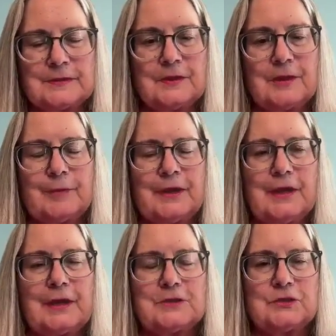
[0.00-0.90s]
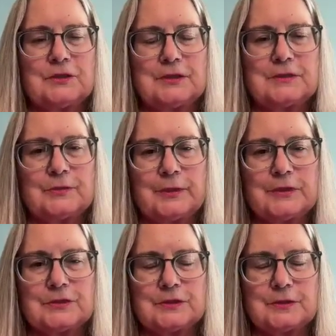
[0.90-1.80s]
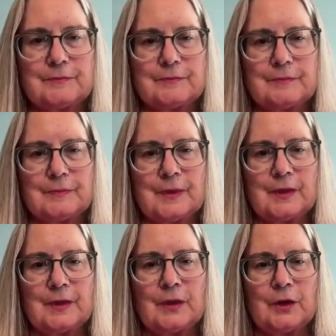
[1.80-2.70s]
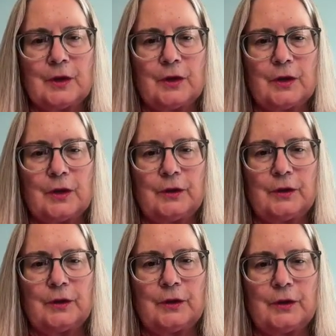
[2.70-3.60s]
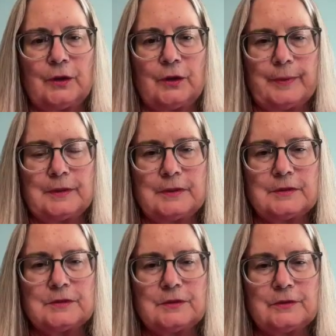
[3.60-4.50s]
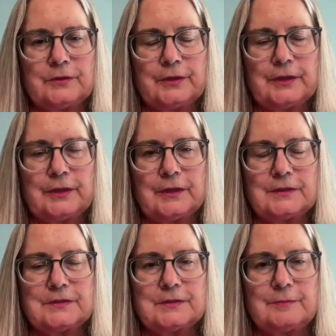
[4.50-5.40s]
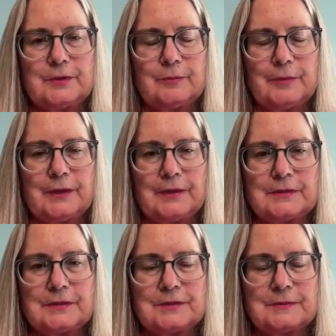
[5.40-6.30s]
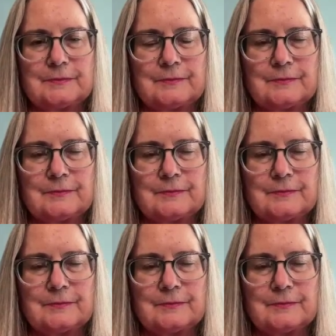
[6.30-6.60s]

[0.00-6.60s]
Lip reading: So let me ask you this question. Are you open to learning some new methods?